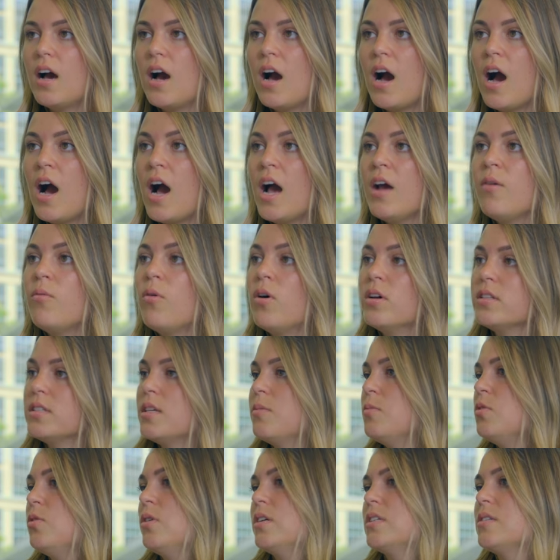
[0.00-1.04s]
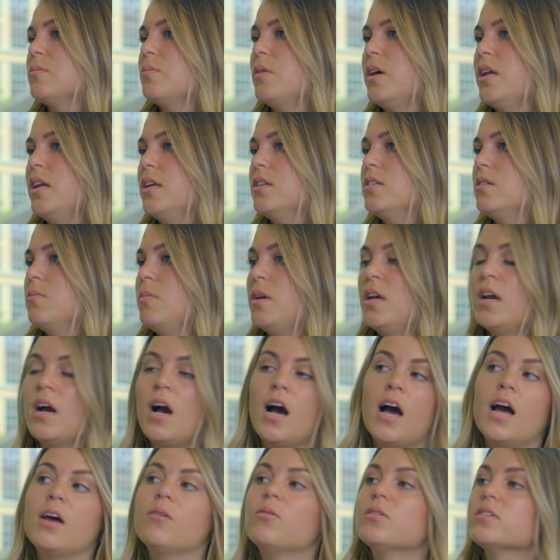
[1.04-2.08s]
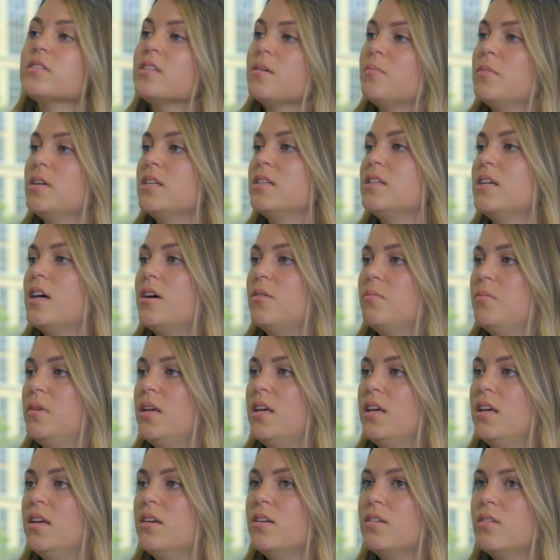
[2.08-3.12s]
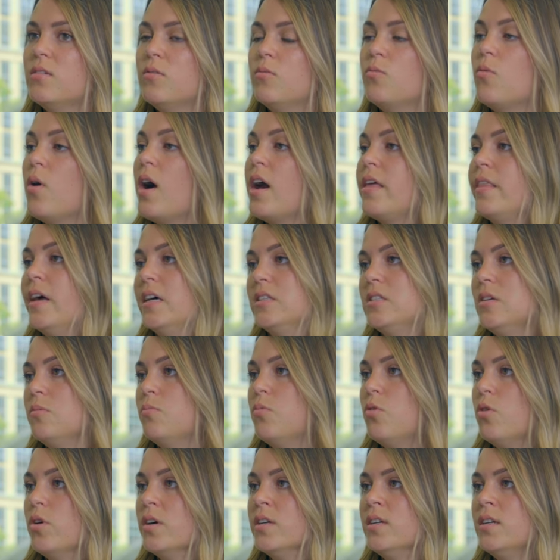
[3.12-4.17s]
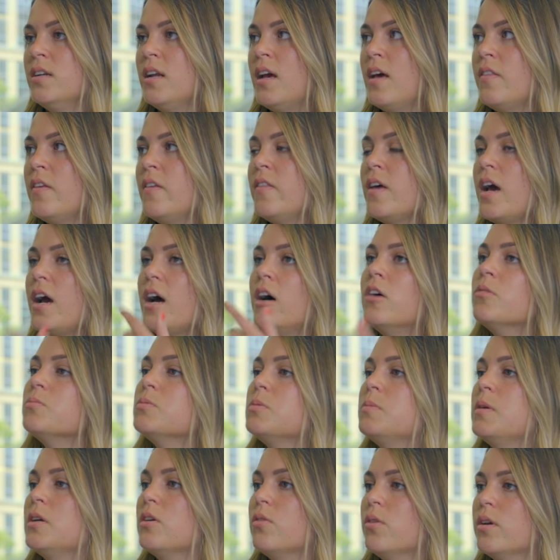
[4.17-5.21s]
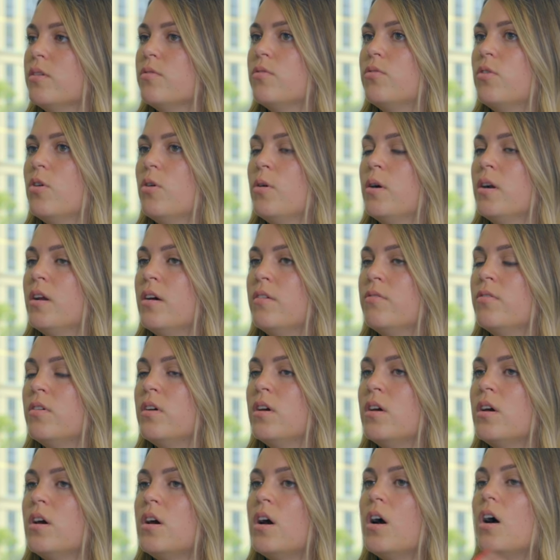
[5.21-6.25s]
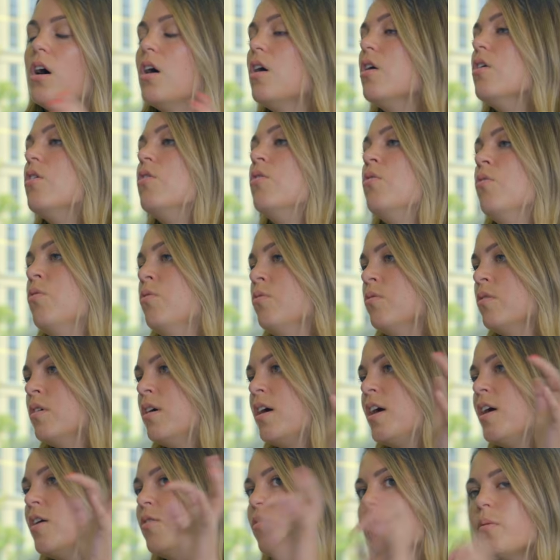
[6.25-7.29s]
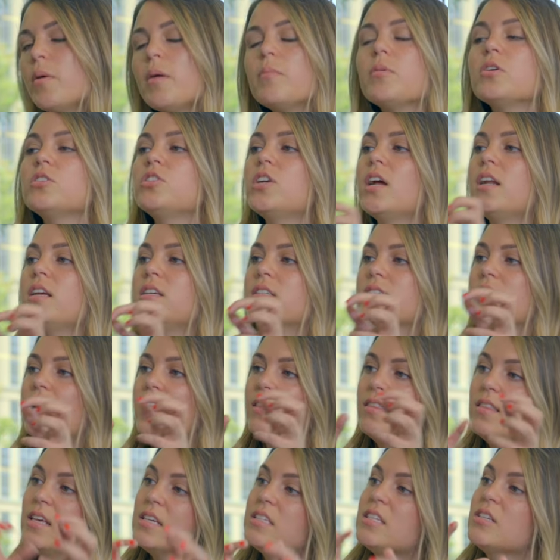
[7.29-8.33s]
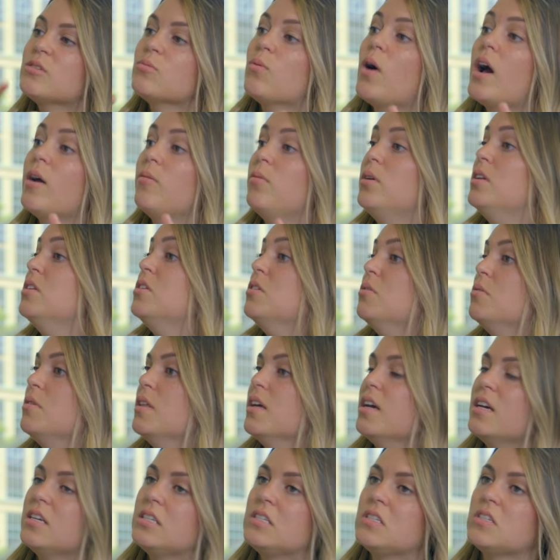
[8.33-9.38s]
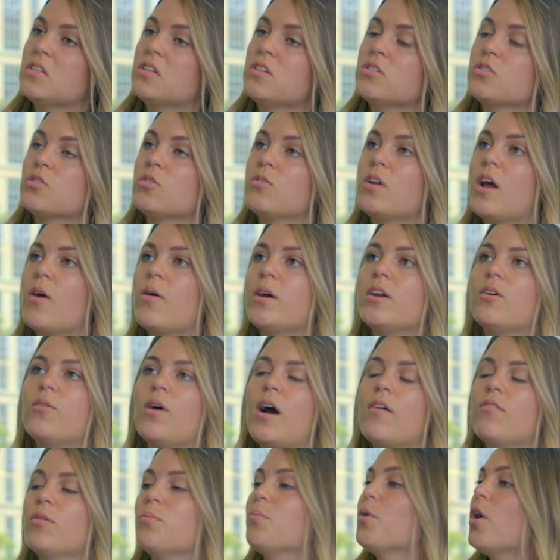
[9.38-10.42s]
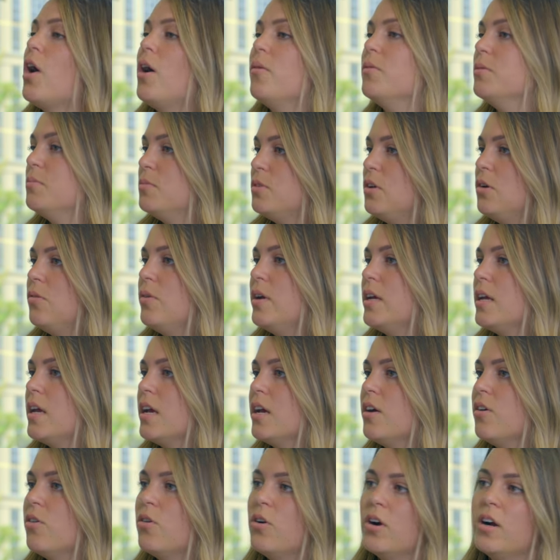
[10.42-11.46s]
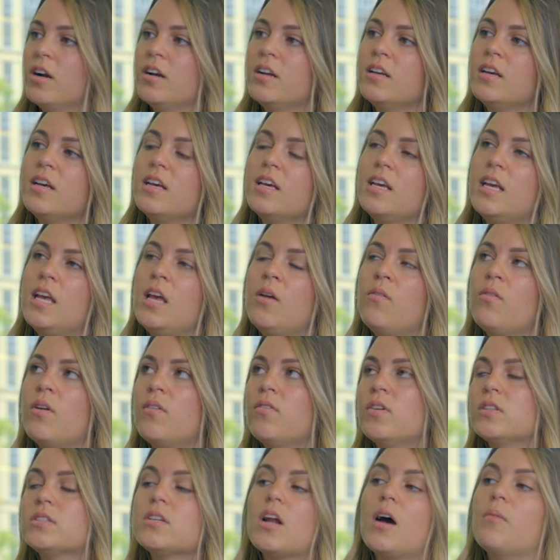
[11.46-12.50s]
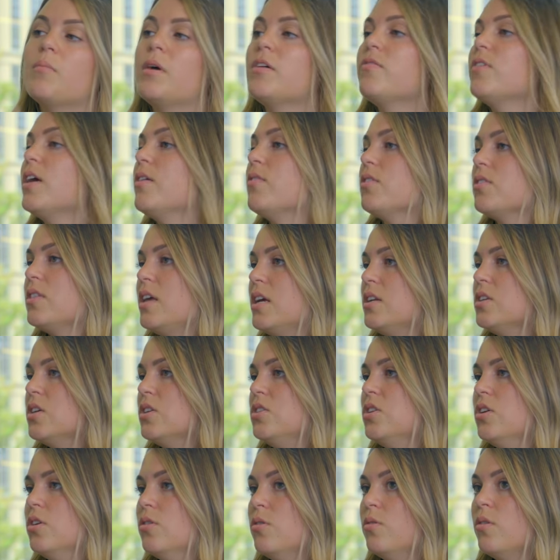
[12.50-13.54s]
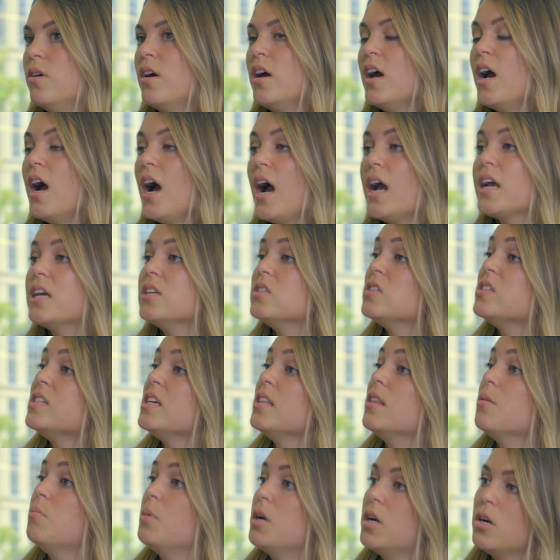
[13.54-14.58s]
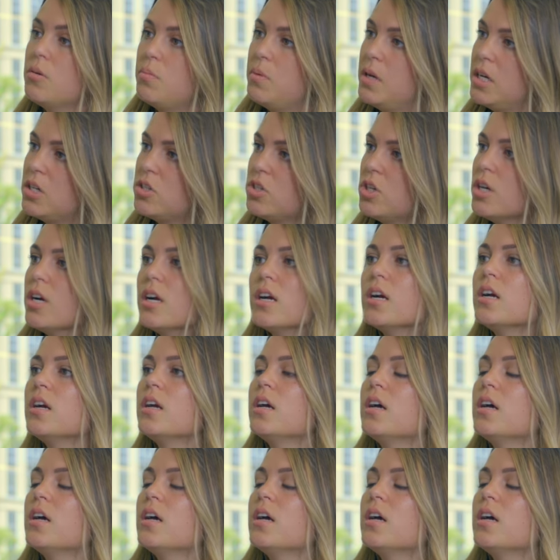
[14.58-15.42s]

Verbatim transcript: I want someone to explain it to me. I want someone to tell me why that's important. And then that helps me going forward of, "Oh, remember Jenny said this is why we do this. So now I don't have a problem doing it or even if it's not my favorite thing to do, I can see the bigger picture."